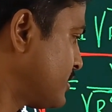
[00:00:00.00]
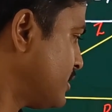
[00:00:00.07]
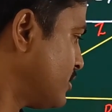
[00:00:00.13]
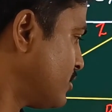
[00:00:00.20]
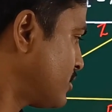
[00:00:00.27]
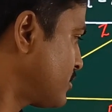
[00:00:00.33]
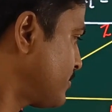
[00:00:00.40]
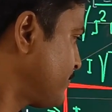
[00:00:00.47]

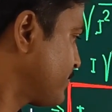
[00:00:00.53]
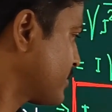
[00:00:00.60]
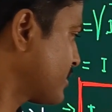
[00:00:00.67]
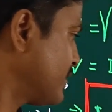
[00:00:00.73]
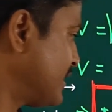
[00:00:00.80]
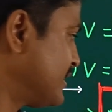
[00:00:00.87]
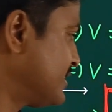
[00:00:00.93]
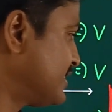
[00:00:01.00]
here
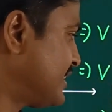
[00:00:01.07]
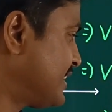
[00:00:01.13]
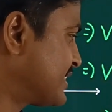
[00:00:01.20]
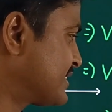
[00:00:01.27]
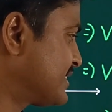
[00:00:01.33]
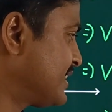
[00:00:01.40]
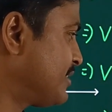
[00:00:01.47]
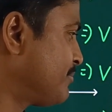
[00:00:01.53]
that is
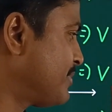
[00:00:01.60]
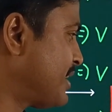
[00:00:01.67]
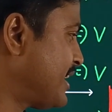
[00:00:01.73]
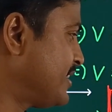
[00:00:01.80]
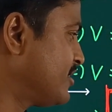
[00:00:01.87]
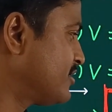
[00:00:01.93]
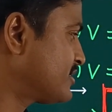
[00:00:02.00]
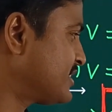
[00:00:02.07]
XL
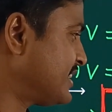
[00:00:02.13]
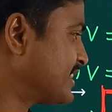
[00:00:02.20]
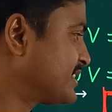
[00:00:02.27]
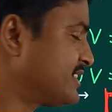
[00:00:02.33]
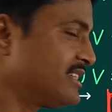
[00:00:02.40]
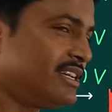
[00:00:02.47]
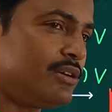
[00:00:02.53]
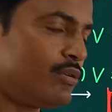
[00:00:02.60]
minus
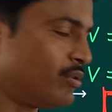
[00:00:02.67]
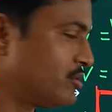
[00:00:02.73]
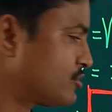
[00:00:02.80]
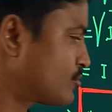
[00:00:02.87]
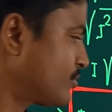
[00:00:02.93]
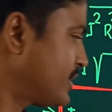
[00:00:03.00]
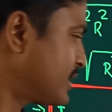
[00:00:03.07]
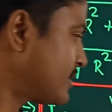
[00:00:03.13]
XC whole
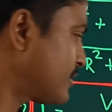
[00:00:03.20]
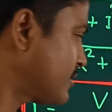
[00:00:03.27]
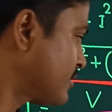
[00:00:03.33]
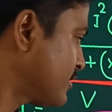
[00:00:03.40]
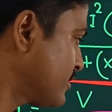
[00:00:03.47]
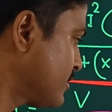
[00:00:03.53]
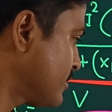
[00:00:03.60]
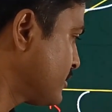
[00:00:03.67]
square,
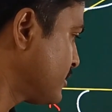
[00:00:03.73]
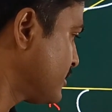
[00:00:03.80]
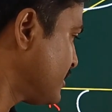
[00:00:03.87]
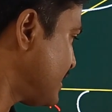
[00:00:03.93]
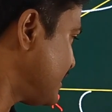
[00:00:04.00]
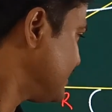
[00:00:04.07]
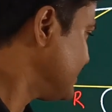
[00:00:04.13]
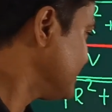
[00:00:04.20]

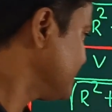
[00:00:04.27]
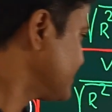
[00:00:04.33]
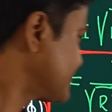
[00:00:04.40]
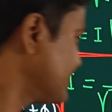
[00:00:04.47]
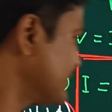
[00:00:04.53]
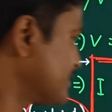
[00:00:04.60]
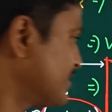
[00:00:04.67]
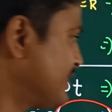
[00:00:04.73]
and in
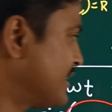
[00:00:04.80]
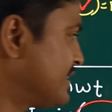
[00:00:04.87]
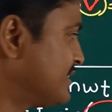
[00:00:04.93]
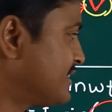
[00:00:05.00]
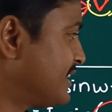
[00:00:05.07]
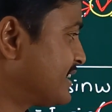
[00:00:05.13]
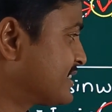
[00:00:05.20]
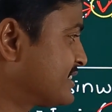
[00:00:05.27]
this case that
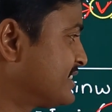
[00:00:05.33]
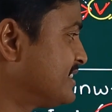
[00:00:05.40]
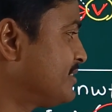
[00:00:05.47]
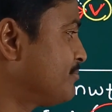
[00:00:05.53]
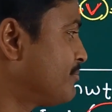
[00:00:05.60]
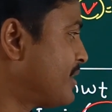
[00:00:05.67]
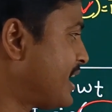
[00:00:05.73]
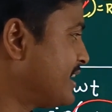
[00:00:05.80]
is
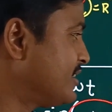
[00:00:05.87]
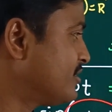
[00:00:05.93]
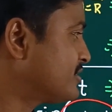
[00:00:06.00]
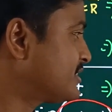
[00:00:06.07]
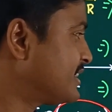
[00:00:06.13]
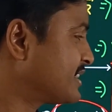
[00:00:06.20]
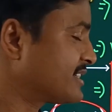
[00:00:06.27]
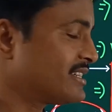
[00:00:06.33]
XC
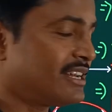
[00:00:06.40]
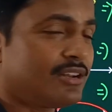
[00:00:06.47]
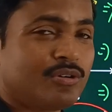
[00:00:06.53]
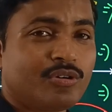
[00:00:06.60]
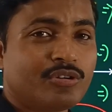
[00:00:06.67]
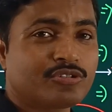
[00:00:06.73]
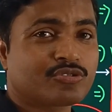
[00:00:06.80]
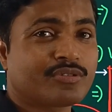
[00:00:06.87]
minus XL
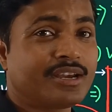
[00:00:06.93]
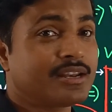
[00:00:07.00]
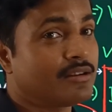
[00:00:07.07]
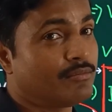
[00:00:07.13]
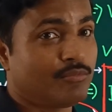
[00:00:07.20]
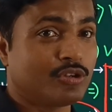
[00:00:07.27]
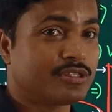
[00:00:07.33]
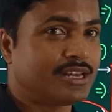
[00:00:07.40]
whole square,
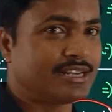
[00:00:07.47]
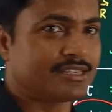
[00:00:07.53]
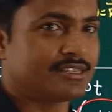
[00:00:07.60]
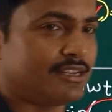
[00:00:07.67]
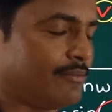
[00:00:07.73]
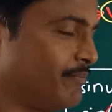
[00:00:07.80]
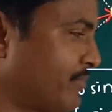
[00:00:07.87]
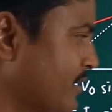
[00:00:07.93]
both are
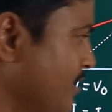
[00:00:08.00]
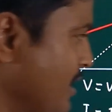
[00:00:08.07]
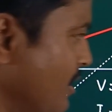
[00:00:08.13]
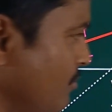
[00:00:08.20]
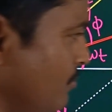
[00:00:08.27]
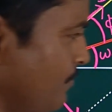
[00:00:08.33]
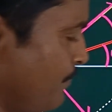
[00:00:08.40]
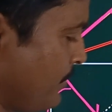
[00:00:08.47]
same.
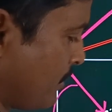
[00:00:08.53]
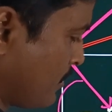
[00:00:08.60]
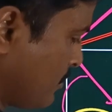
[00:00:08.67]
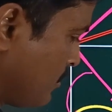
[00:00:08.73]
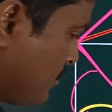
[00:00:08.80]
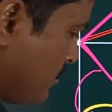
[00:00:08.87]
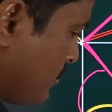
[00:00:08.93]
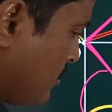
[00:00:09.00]
How?
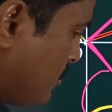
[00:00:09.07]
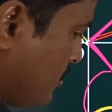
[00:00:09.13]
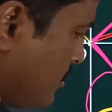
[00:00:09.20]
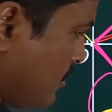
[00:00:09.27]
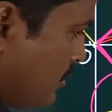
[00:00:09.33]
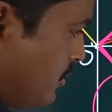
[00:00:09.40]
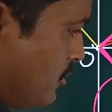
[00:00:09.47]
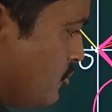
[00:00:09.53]

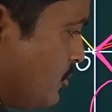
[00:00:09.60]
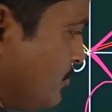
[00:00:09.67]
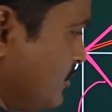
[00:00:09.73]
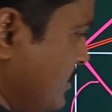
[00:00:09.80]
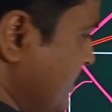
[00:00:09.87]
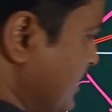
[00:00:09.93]
Suppose